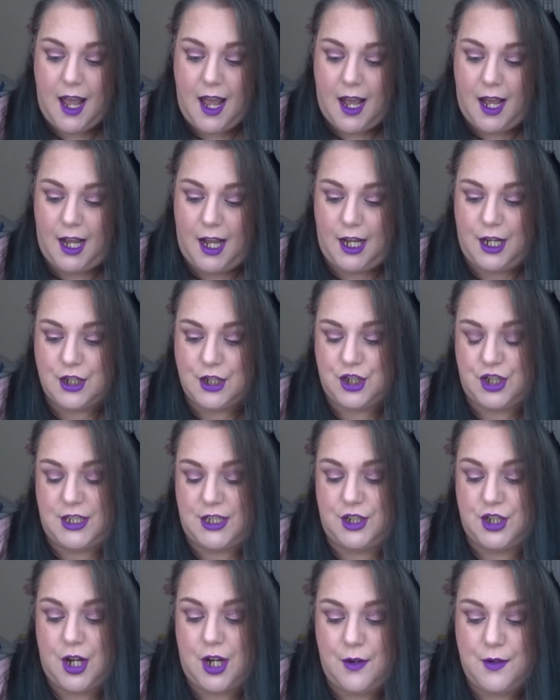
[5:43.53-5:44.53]
uh, she
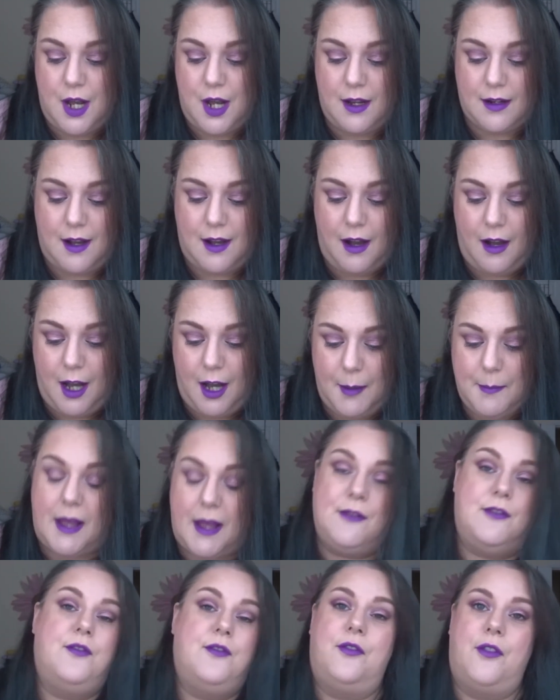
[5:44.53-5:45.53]
showed her calm
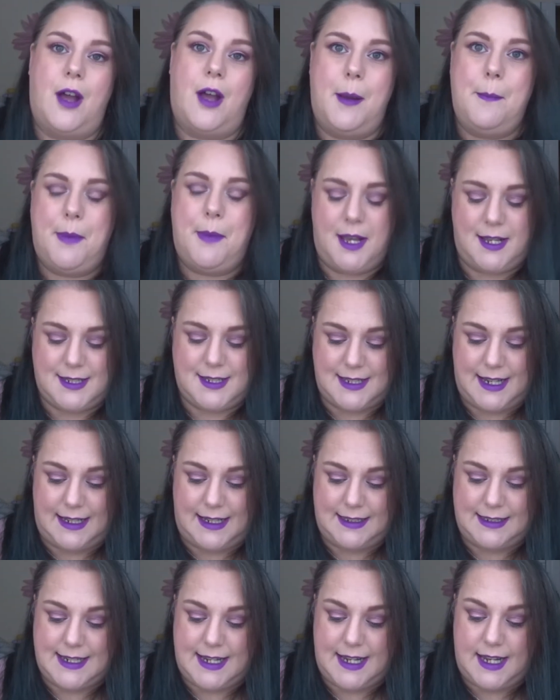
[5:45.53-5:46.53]
and firm
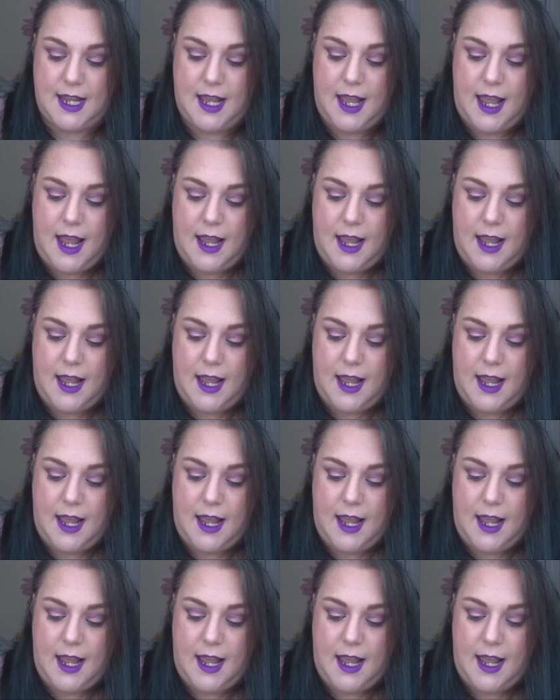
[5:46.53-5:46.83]
personality,